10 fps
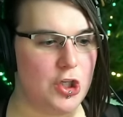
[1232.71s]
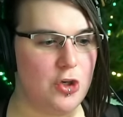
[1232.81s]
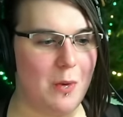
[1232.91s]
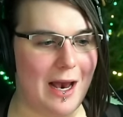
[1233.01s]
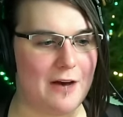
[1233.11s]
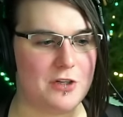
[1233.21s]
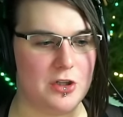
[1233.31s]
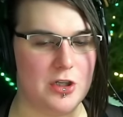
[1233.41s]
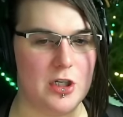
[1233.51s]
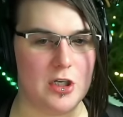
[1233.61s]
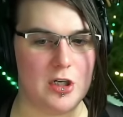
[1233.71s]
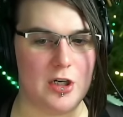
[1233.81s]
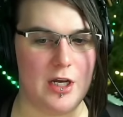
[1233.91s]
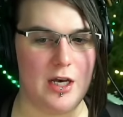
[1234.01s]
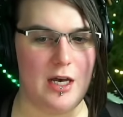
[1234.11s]
you have to
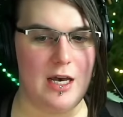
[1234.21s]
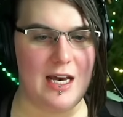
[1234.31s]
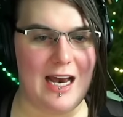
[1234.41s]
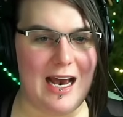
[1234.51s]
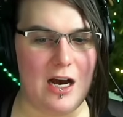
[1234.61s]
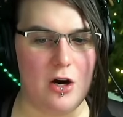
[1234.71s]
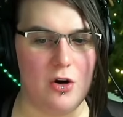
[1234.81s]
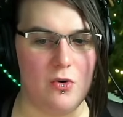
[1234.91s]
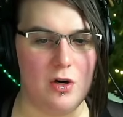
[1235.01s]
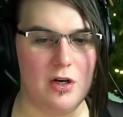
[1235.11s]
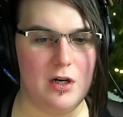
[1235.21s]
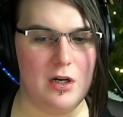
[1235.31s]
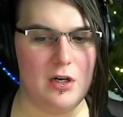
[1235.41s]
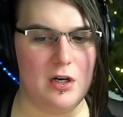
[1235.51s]
learn how